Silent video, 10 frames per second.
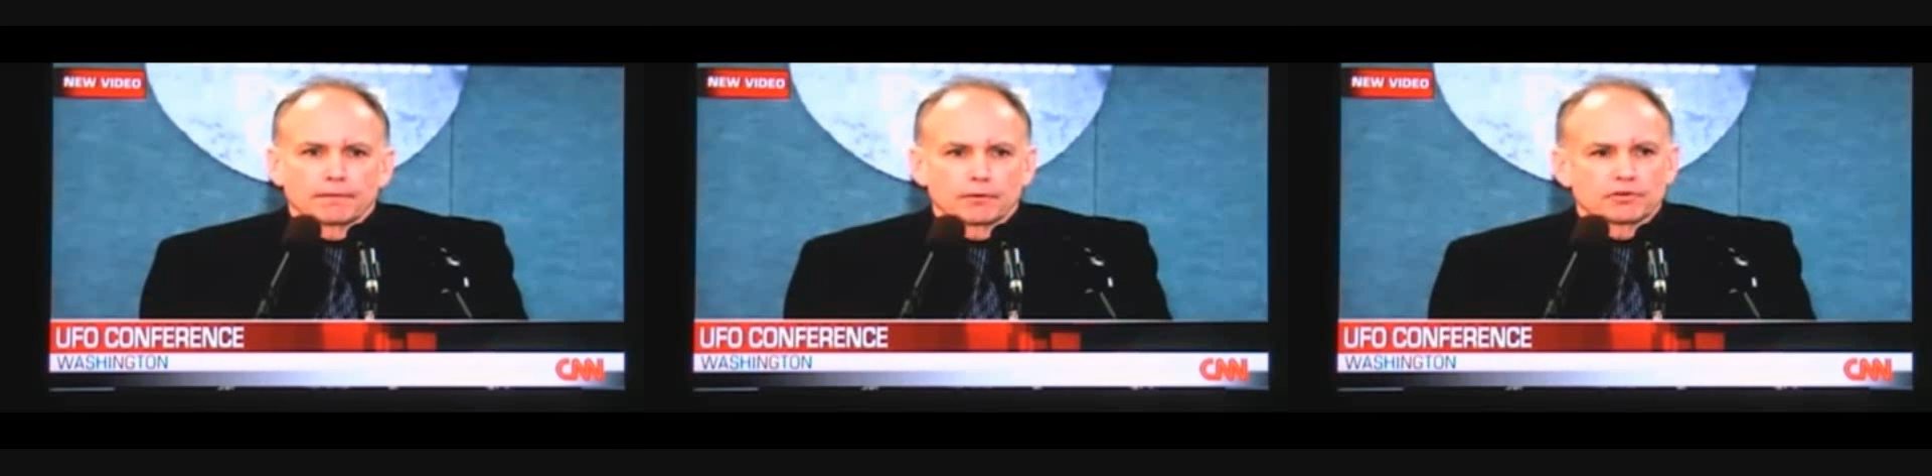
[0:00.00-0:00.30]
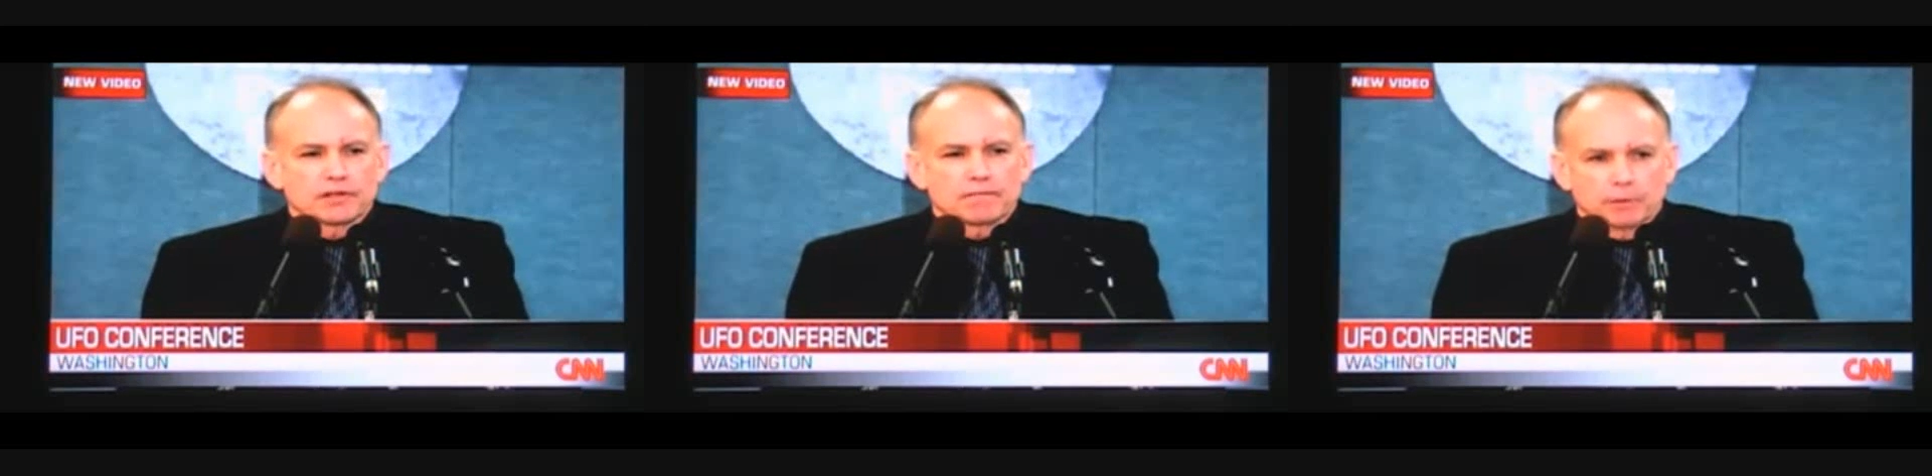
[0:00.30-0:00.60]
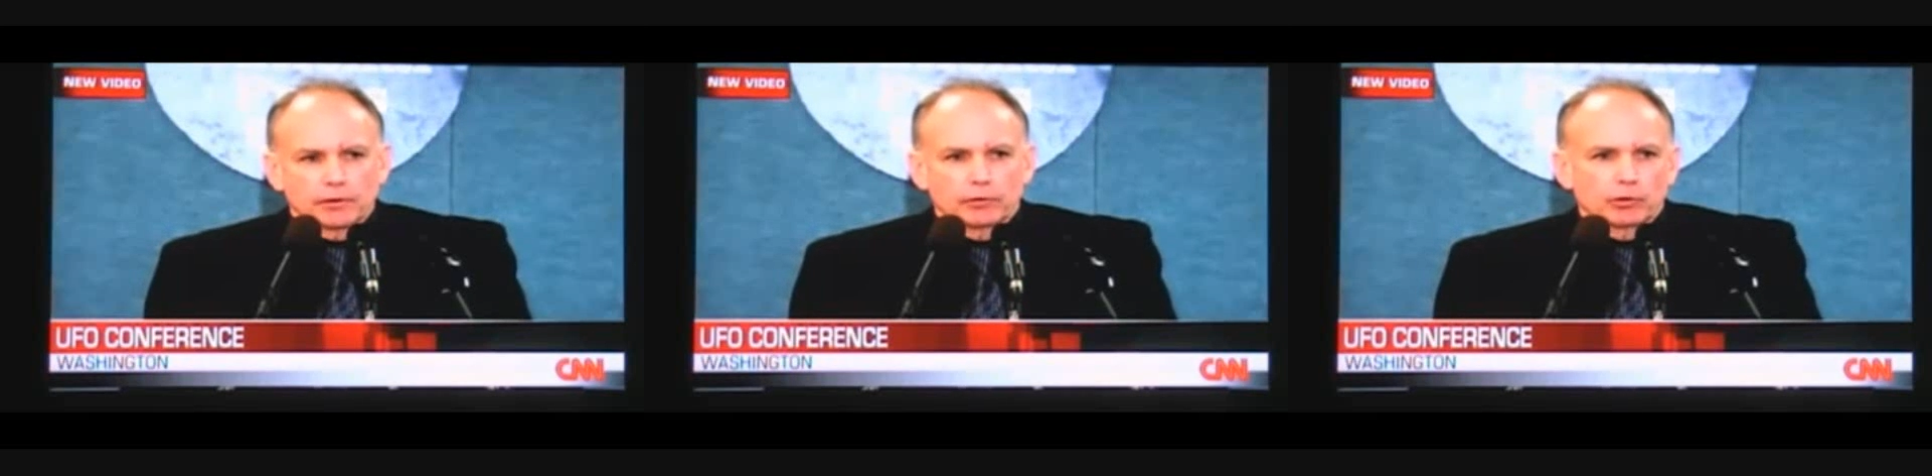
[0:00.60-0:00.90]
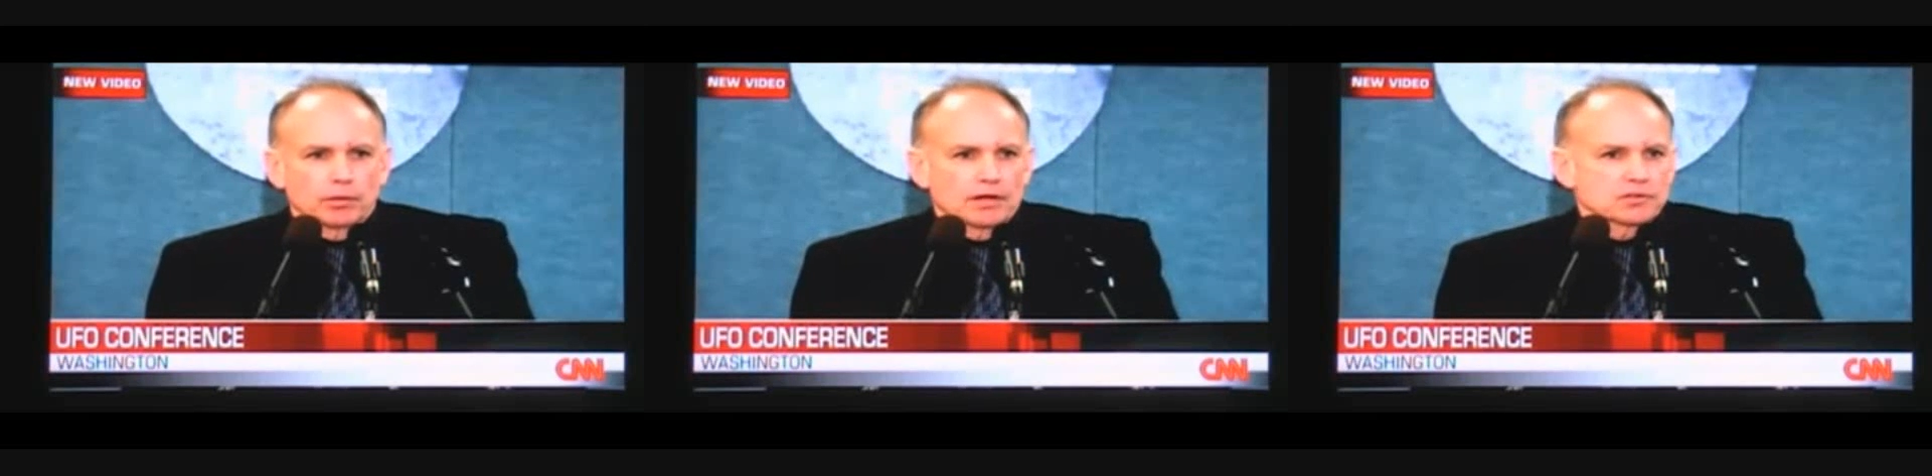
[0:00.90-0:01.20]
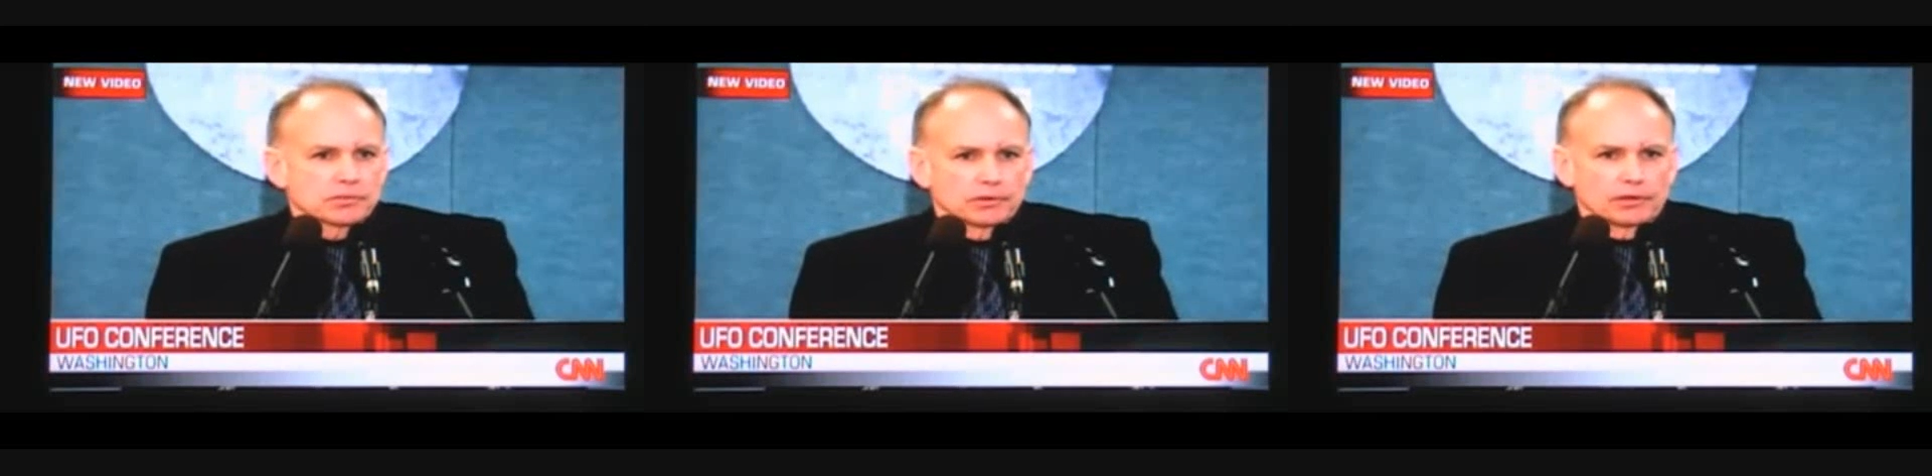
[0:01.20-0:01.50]
there is a very real
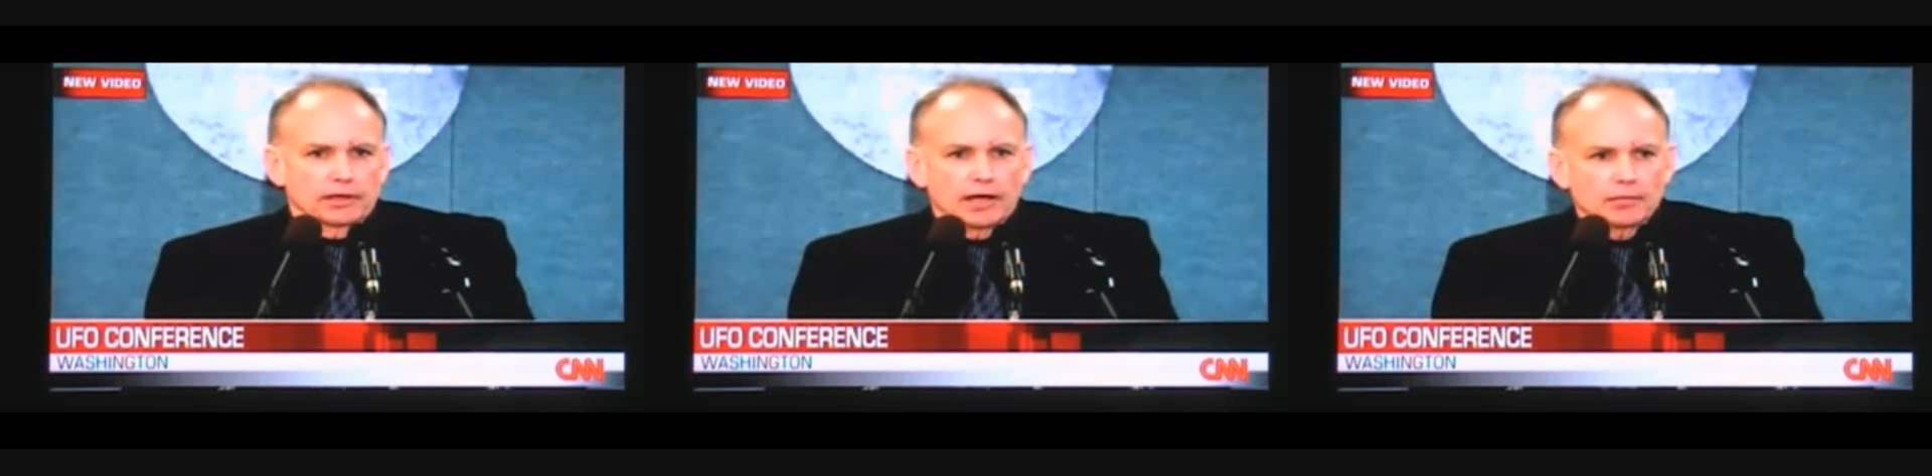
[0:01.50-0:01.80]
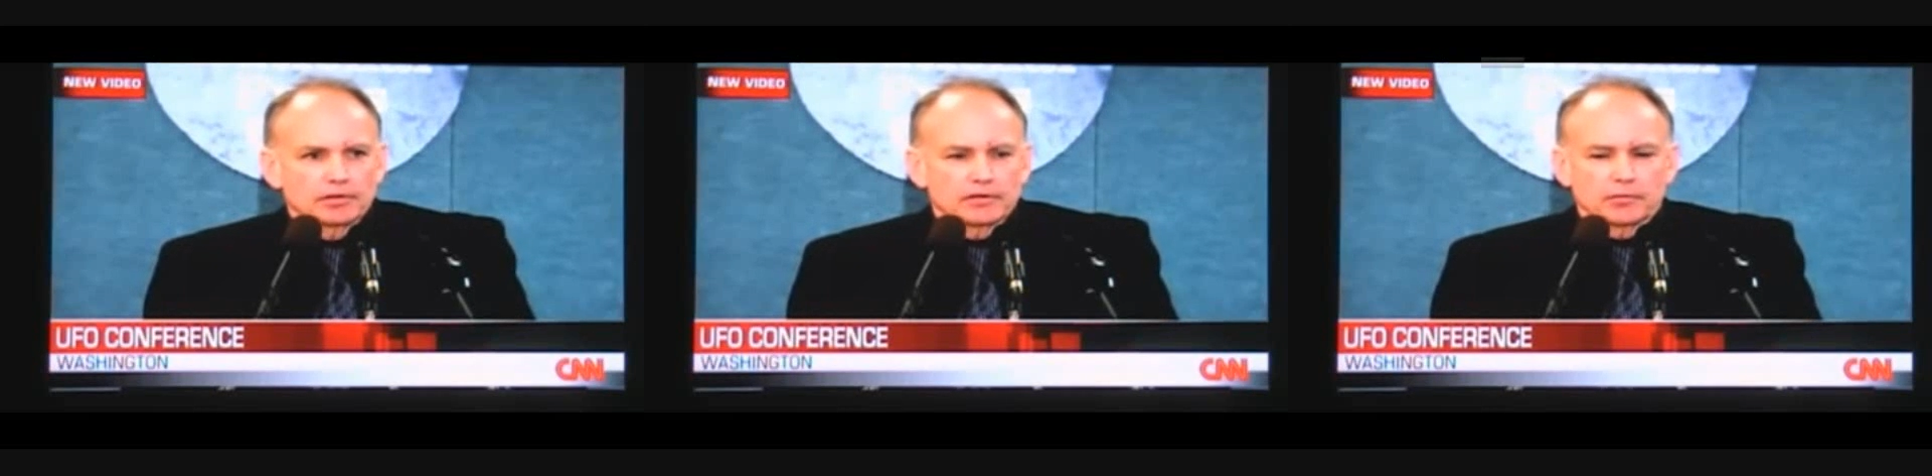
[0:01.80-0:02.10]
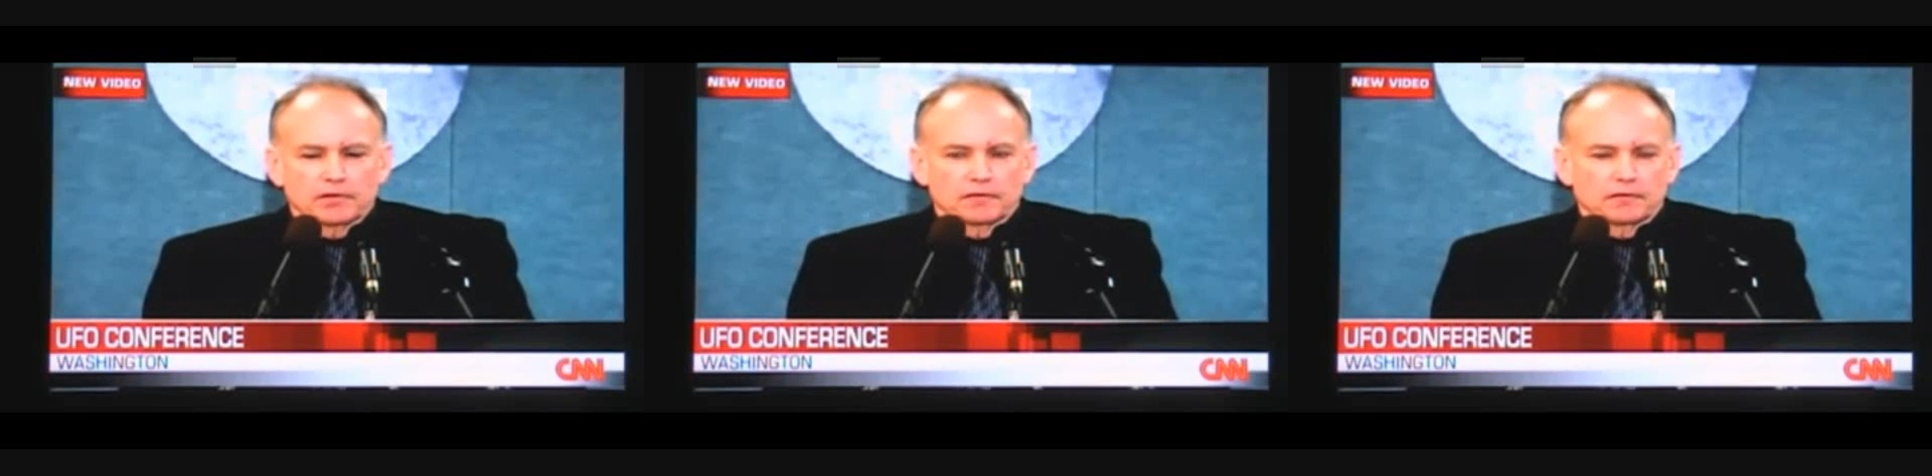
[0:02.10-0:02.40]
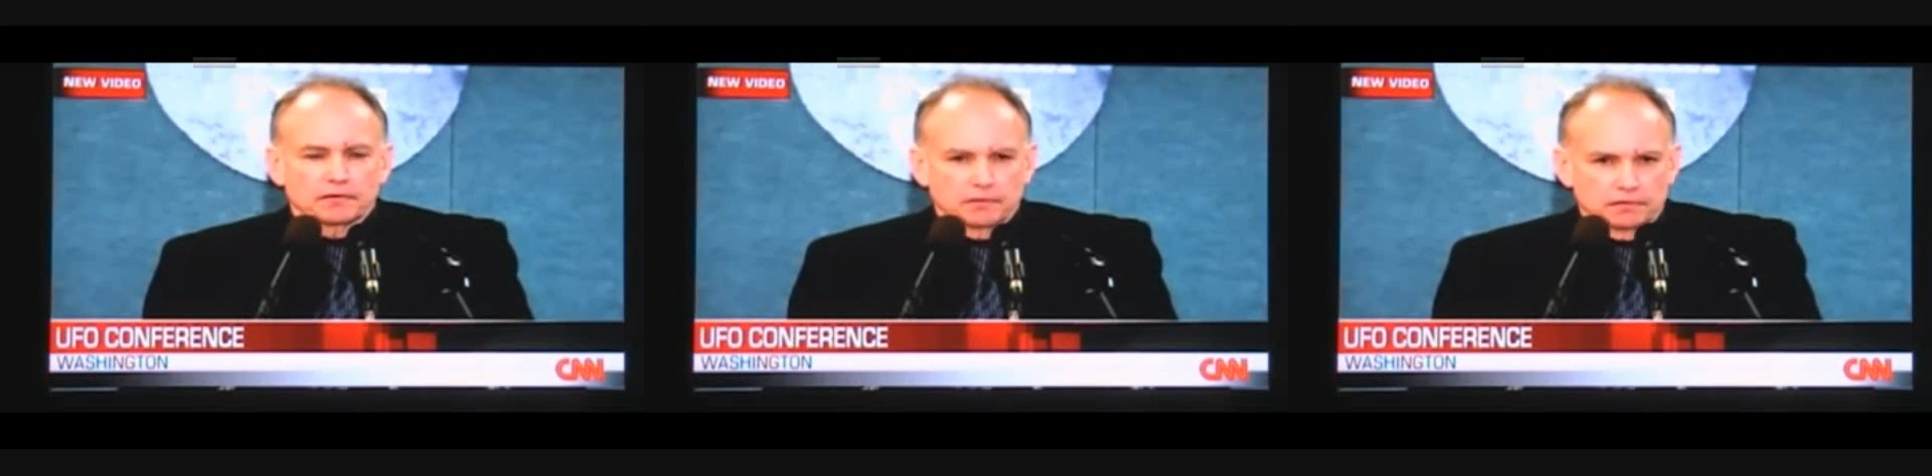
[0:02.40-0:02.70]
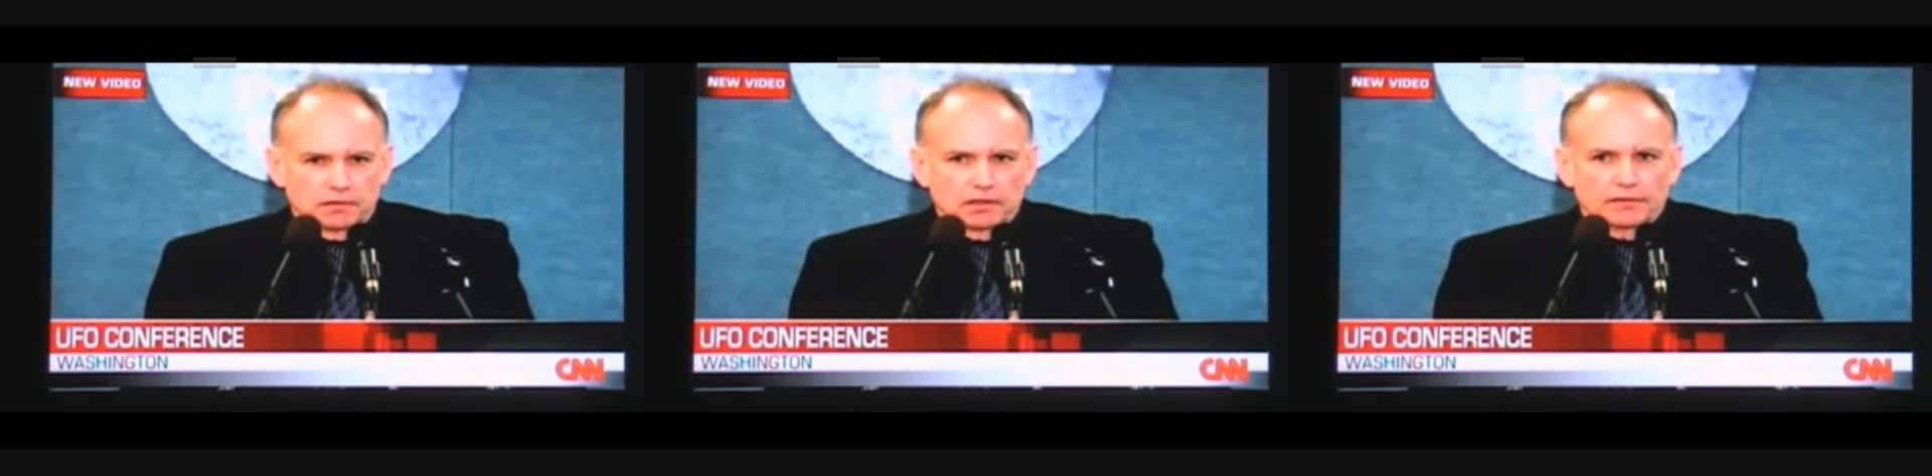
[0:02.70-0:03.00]
possibility, I believe above
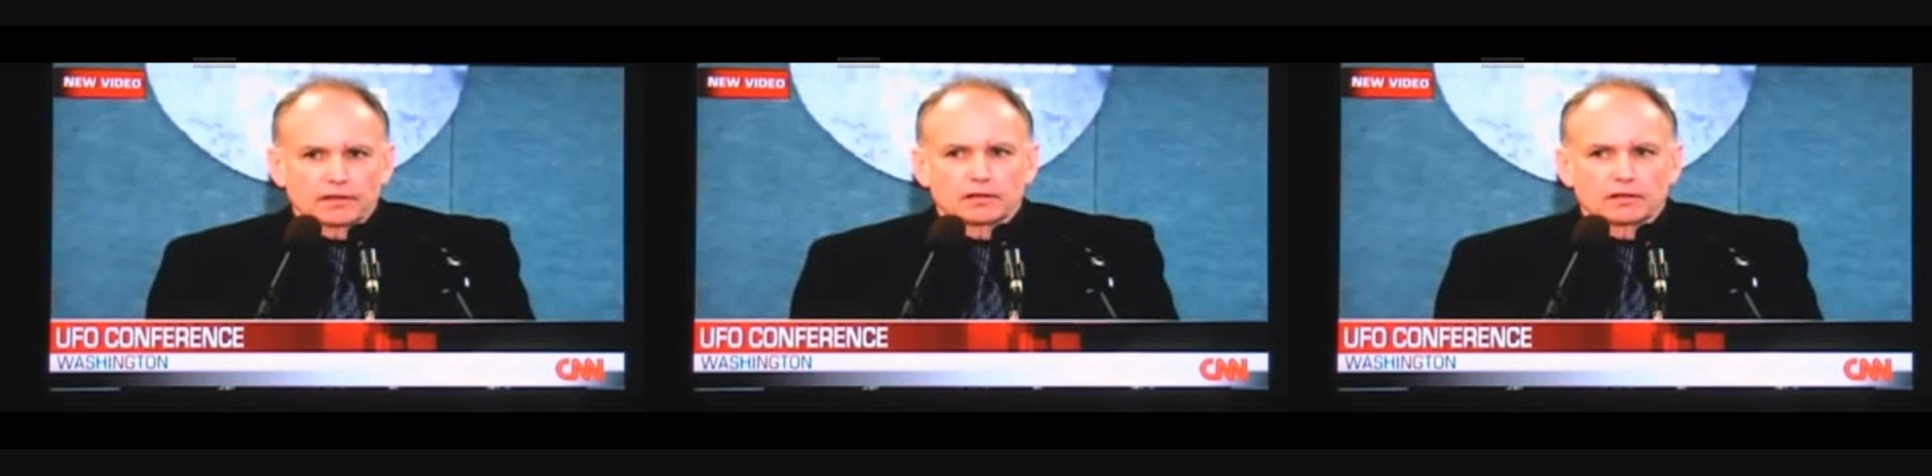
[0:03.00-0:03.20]
50-50,